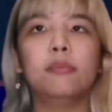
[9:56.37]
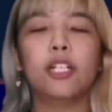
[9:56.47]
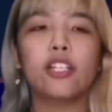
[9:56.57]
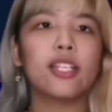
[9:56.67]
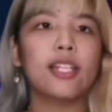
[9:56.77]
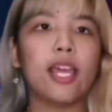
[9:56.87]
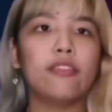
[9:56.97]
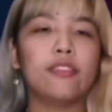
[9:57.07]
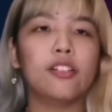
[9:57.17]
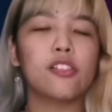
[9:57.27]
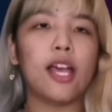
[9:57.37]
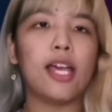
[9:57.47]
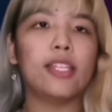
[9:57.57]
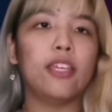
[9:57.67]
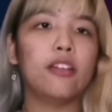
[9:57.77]
Parisian Life also had
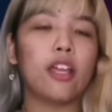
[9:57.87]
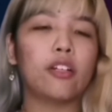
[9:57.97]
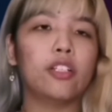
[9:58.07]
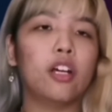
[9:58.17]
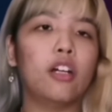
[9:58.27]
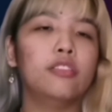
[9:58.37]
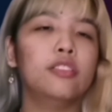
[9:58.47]
a record of